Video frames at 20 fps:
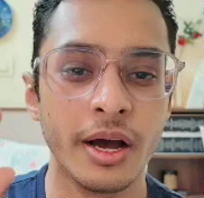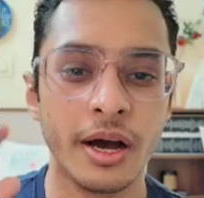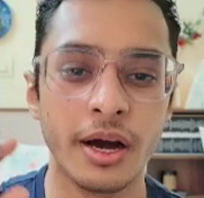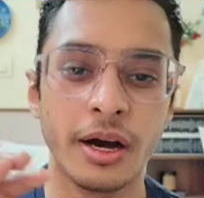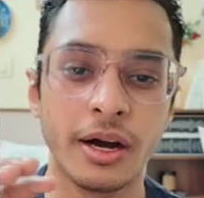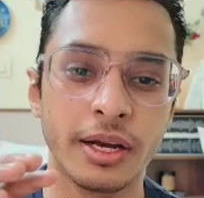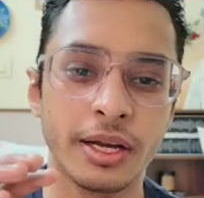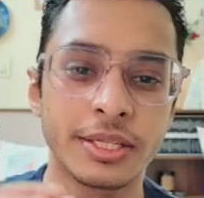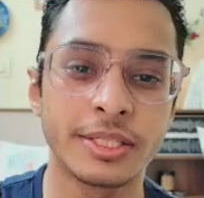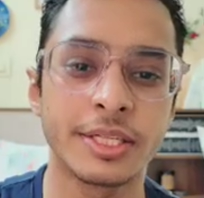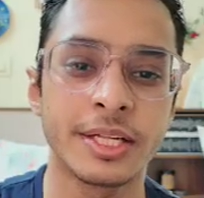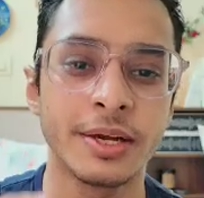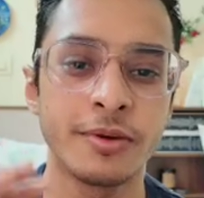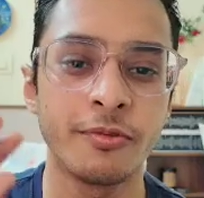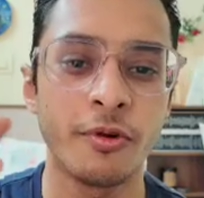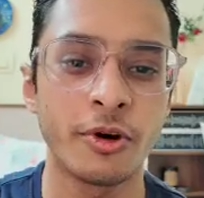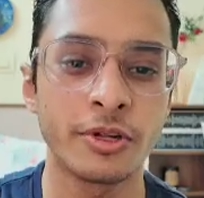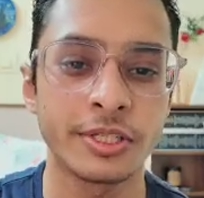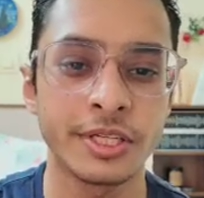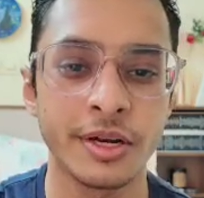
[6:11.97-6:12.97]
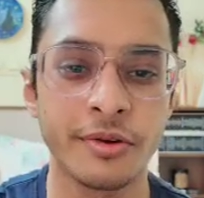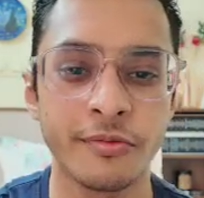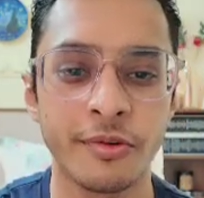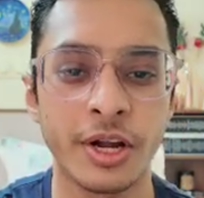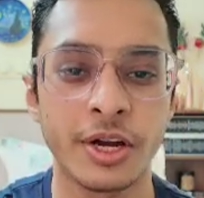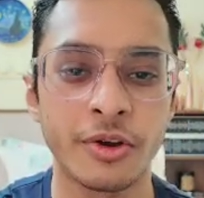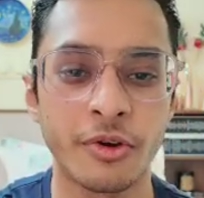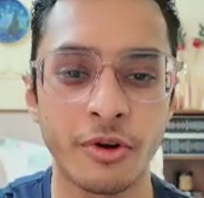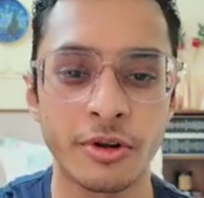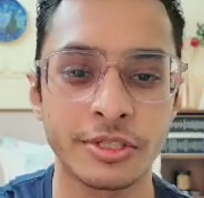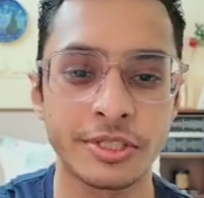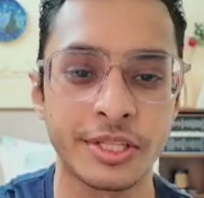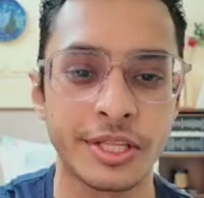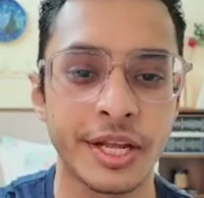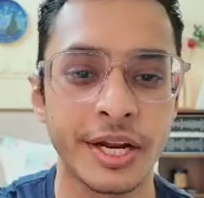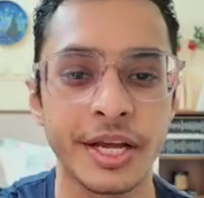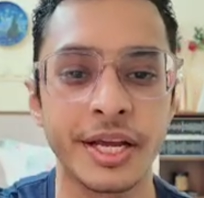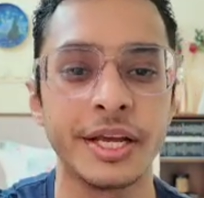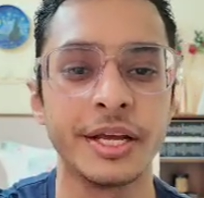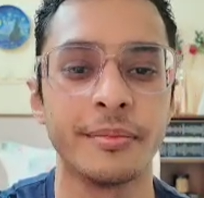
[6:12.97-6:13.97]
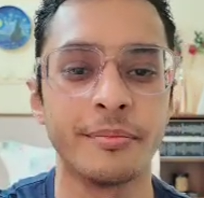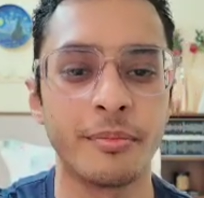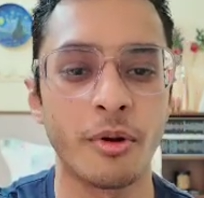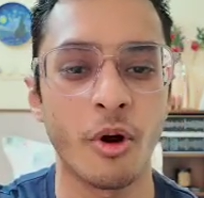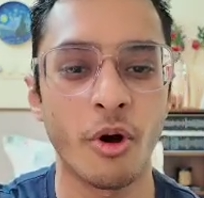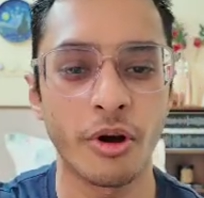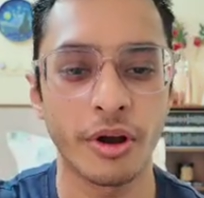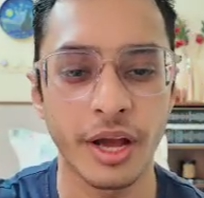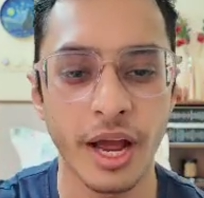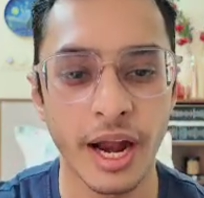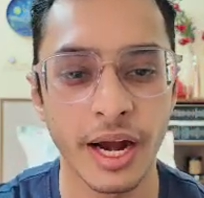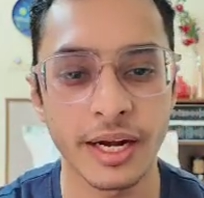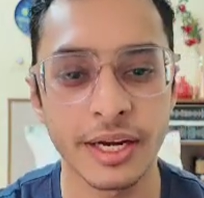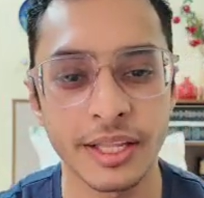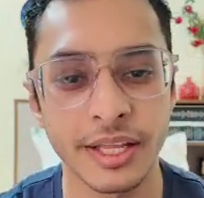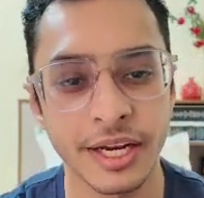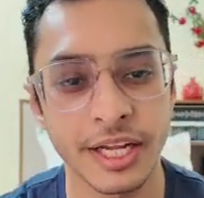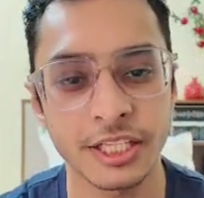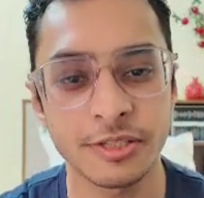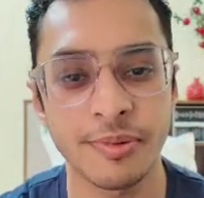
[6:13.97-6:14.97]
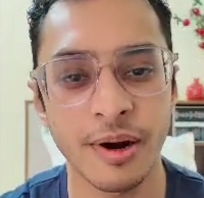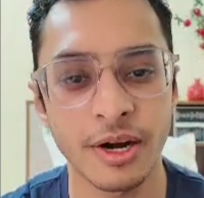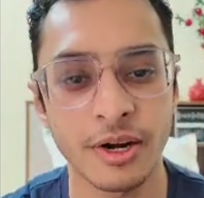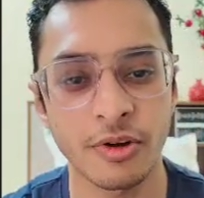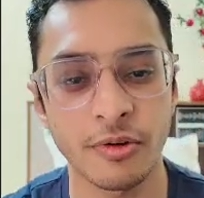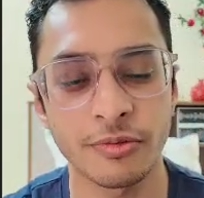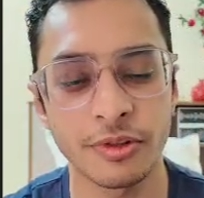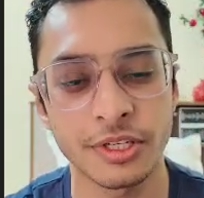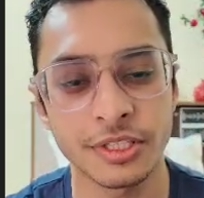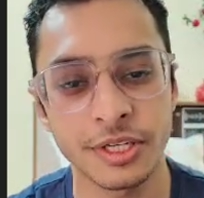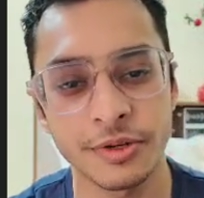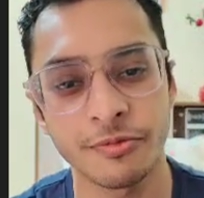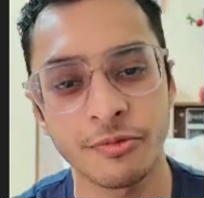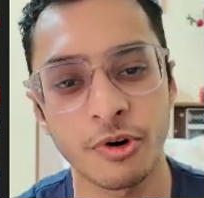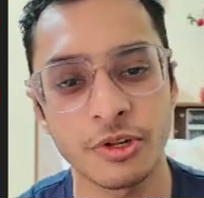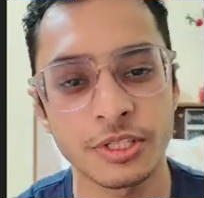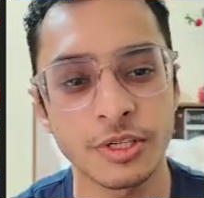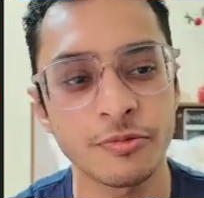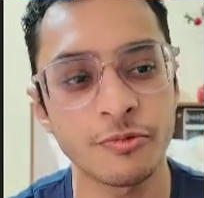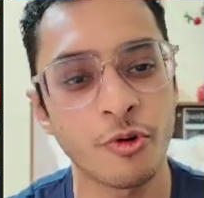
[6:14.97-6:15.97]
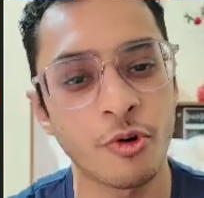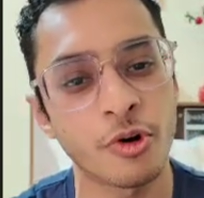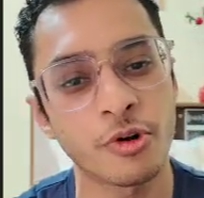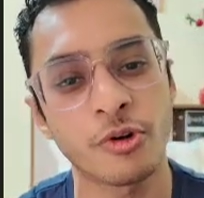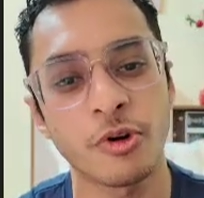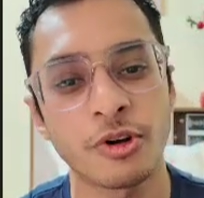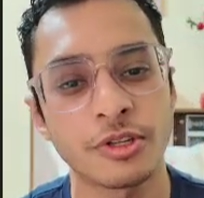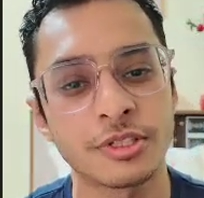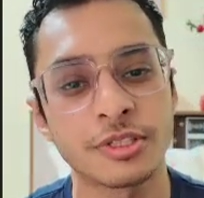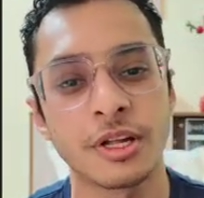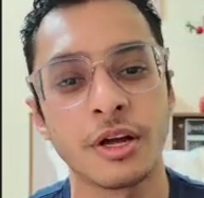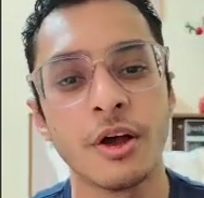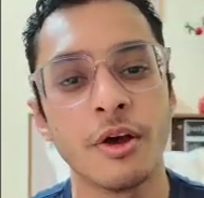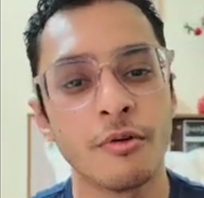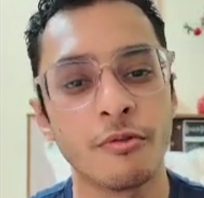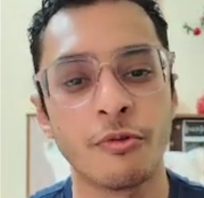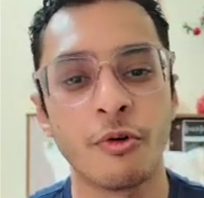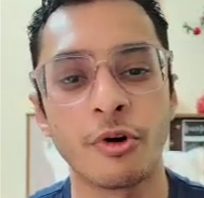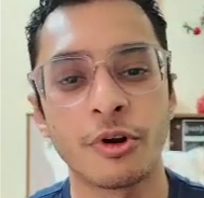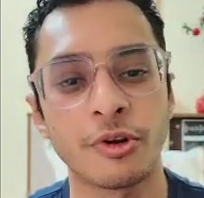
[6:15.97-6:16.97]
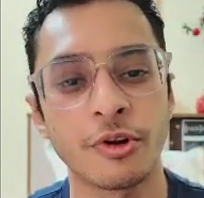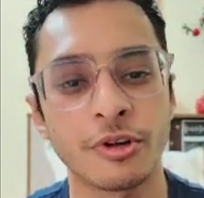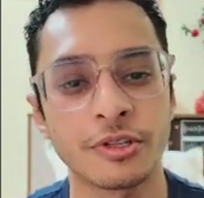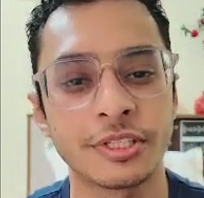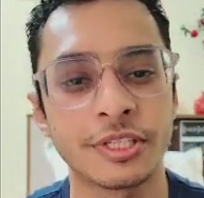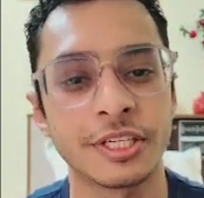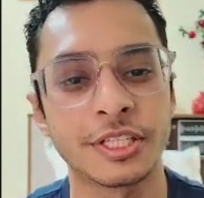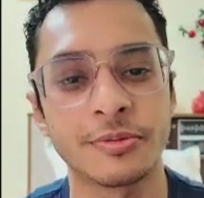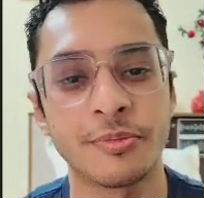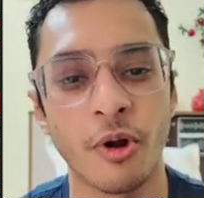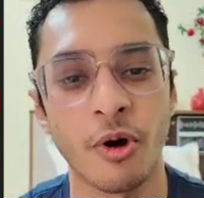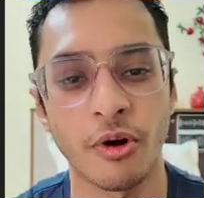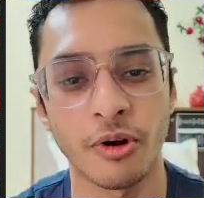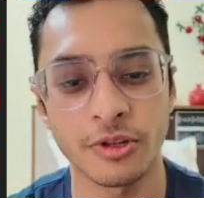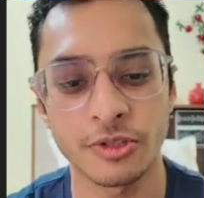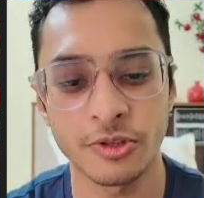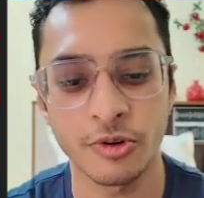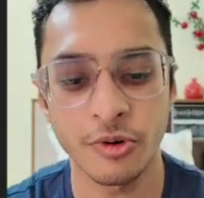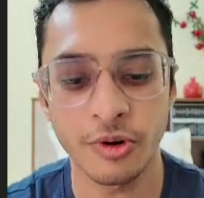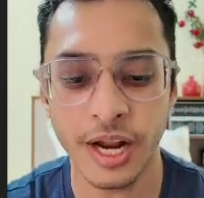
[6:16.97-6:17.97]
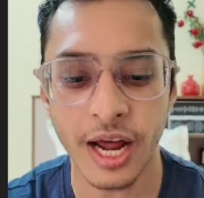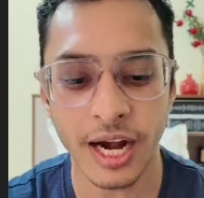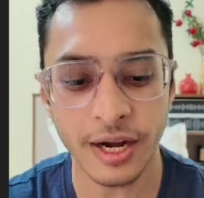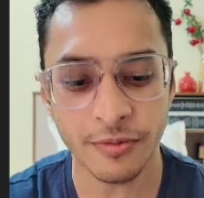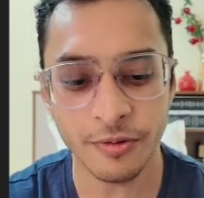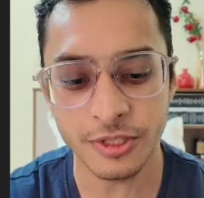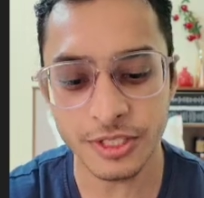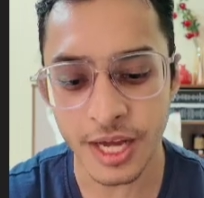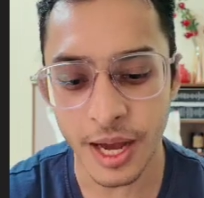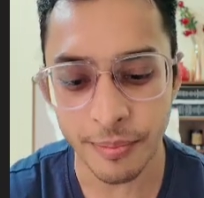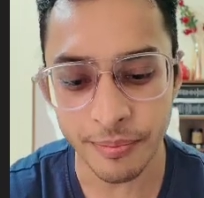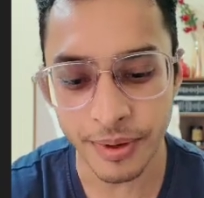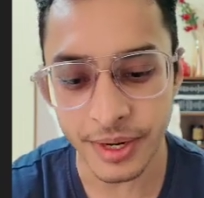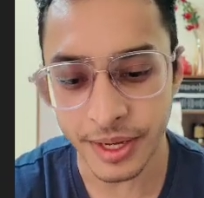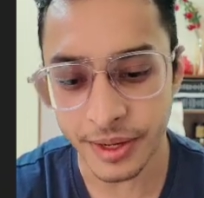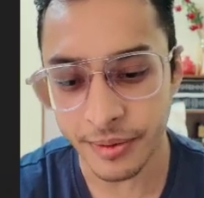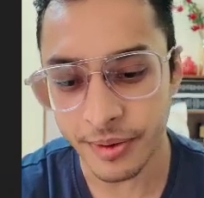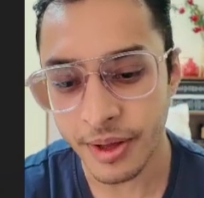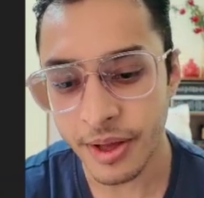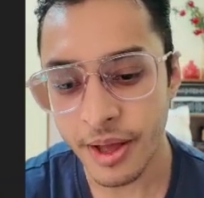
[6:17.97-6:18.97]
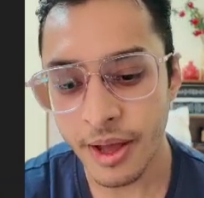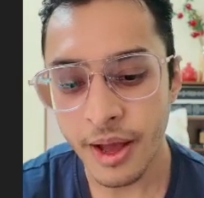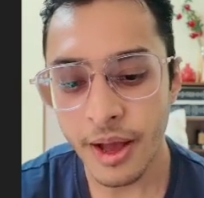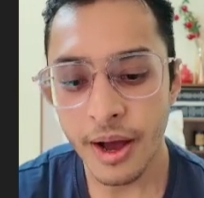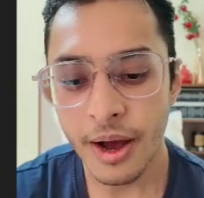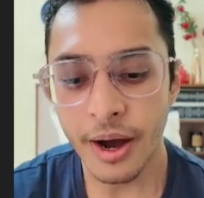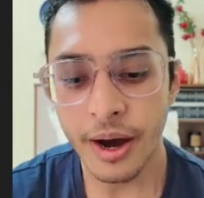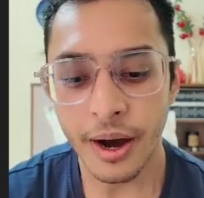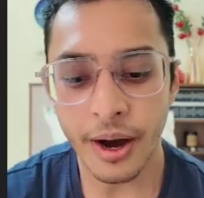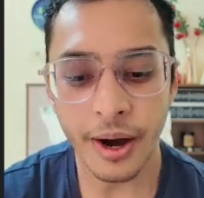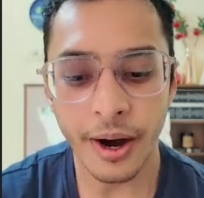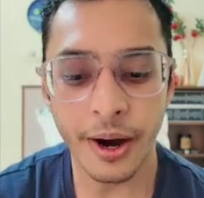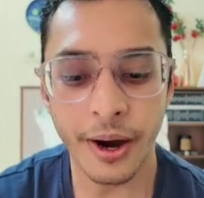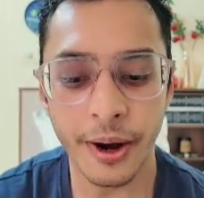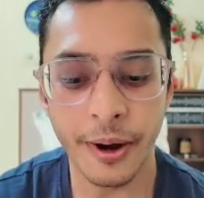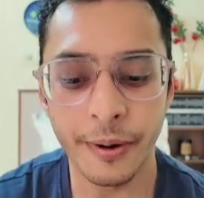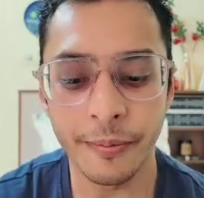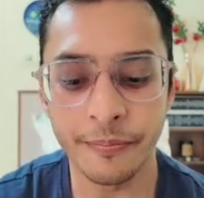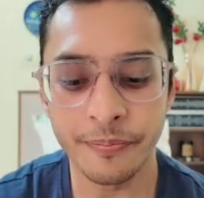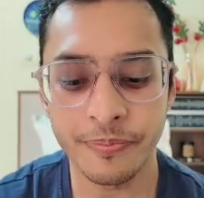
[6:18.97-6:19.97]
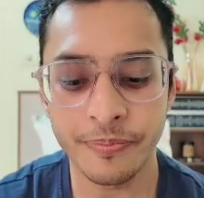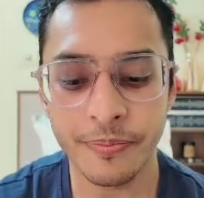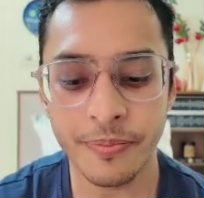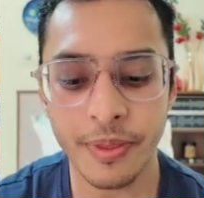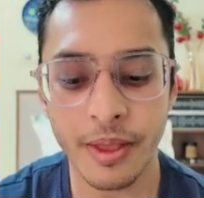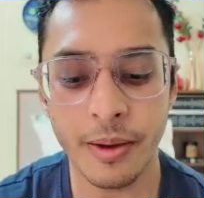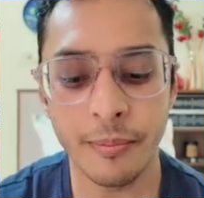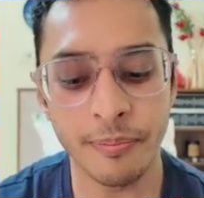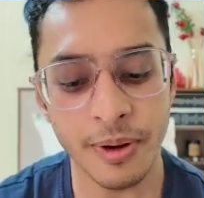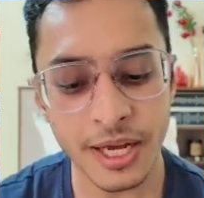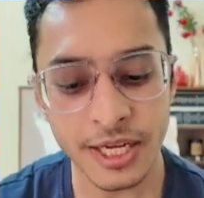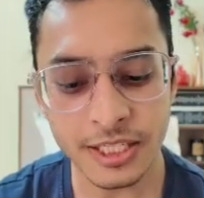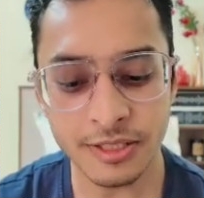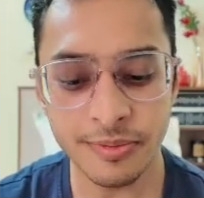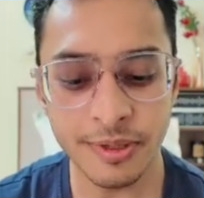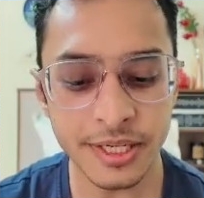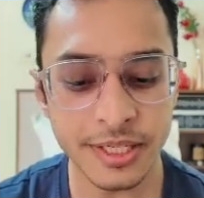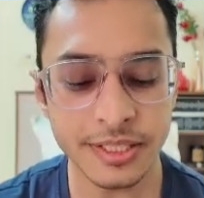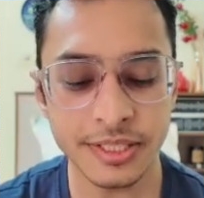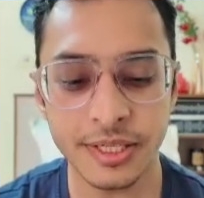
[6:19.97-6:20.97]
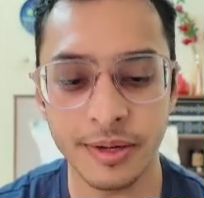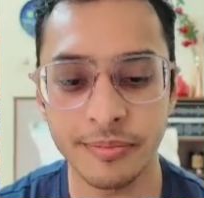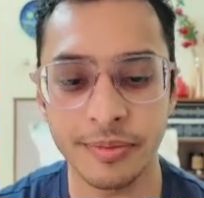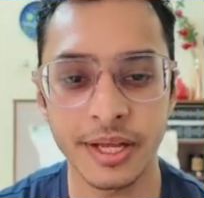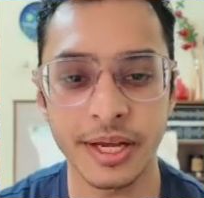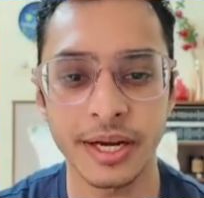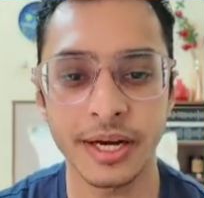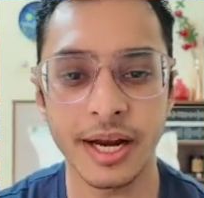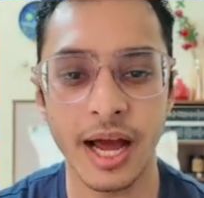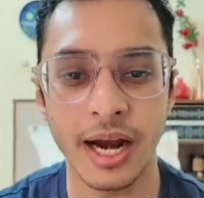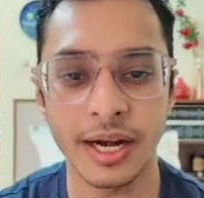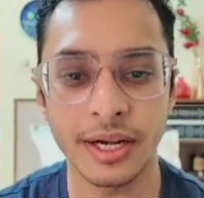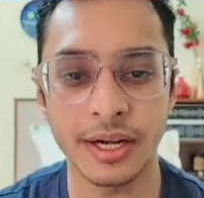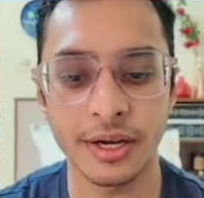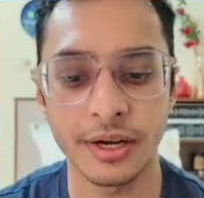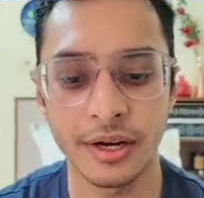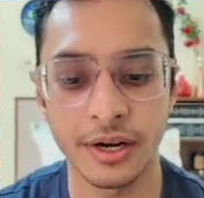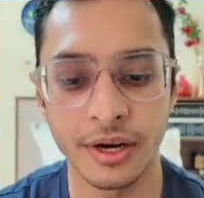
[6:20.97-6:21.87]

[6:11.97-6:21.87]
let's say, was in 1 cross 3 block, and the next part of the ship was in 4 cross 6 block. So that was happening. uh, Placement is something that